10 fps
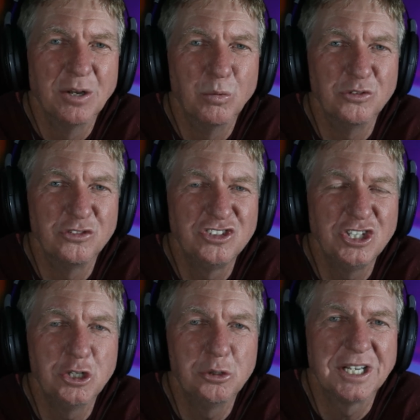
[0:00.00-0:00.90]
We'll
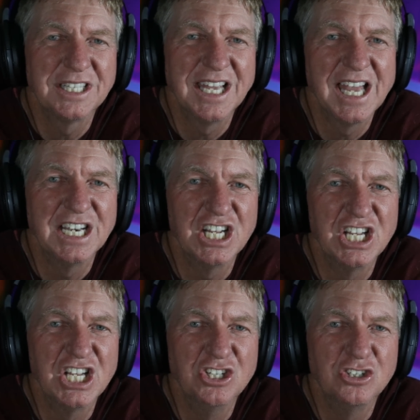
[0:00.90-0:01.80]
see you again
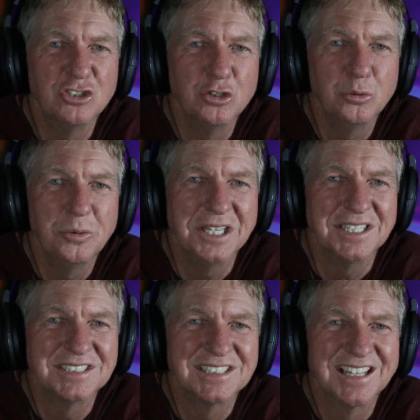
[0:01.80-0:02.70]
in two
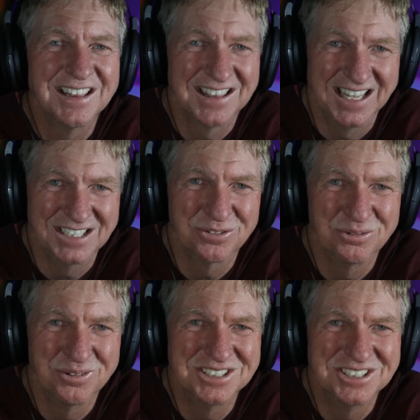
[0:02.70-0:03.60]
weeks. Thanks for
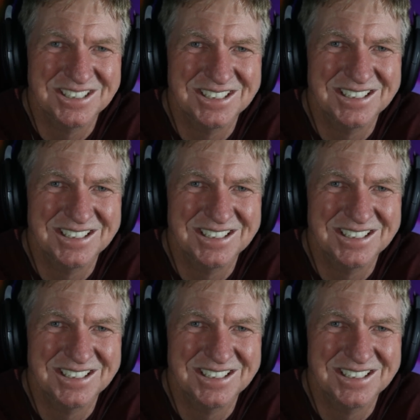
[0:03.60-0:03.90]
watching.